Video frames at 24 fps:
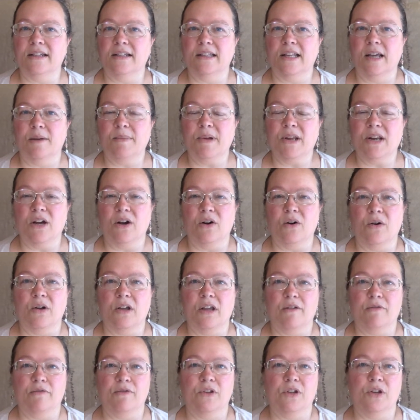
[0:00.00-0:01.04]
let me know
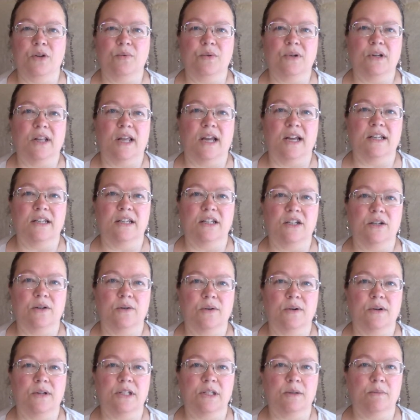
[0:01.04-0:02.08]
if you would like to do
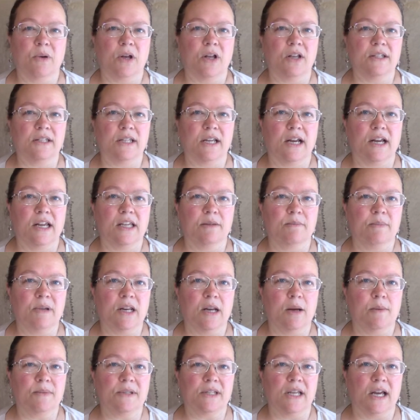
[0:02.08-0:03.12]
a small size,
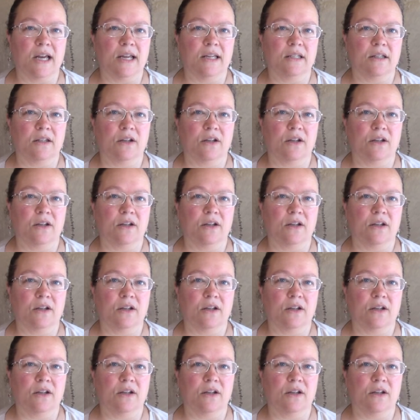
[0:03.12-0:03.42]
medium size,